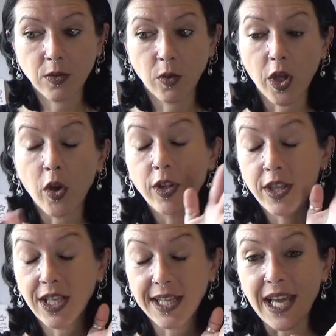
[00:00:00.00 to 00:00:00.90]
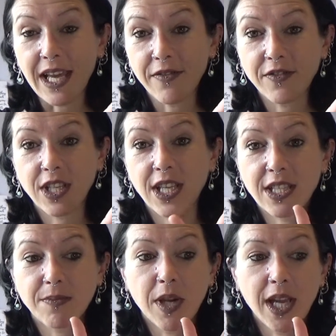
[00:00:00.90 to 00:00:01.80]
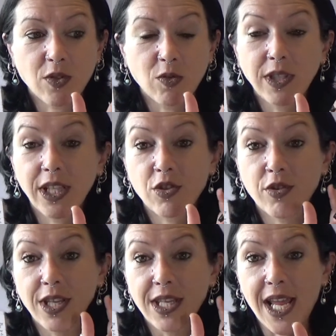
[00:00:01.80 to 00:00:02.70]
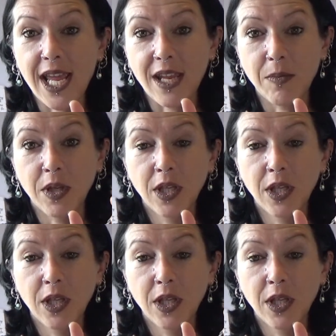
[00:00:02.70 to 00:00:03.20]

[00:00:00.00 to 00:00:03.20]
or the only thing left, is my actual Linktree name.